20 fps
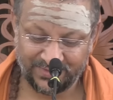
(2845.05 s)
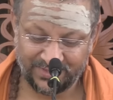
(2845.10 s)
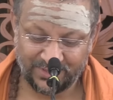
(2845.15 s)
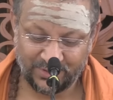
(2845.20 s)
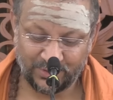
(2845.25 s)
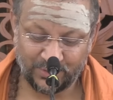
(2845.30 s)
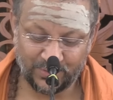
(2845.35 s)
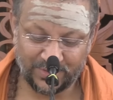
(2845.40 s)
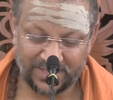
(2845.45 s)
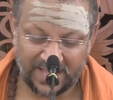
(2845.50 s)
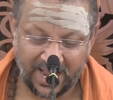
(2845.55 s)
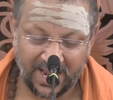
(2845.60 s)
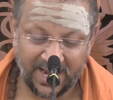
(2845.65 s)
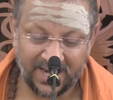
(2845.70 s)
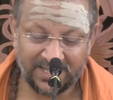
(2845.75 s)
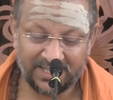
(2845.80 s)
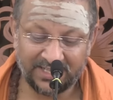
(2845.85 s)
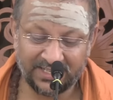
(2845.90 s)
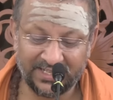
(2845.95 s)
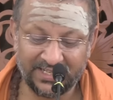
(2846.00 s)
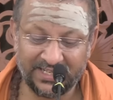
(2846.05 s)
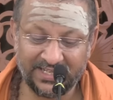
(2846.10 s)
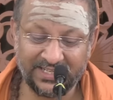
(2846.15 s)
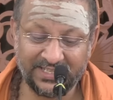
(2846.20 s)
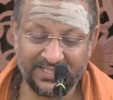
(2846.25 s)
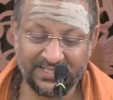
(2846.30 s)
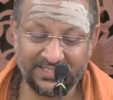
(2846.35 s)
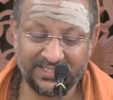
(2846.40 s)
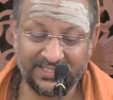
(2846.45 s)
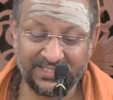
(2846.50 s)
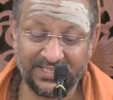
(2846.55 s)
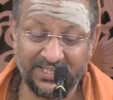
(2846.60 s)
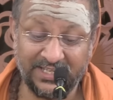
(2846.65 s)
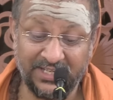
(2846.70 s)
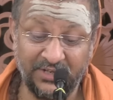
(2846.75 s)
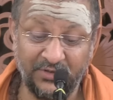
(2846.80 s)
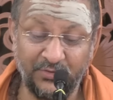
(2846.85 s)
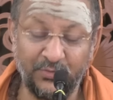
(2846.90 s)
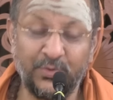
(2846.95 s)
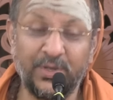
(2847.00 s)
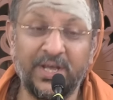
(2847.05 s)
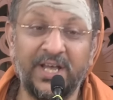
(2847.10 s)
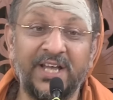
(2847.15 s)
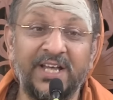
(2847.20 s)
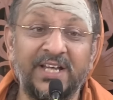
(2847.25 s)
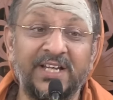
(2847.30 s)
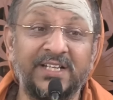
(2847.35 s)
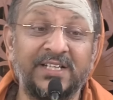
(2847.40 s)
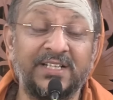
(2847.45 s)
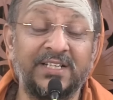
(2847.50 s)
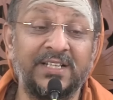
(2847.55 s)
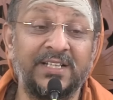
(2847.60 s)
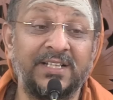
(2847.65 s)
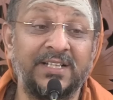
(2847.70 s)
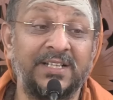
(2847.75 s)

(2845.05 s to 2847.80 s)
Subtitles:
So that is where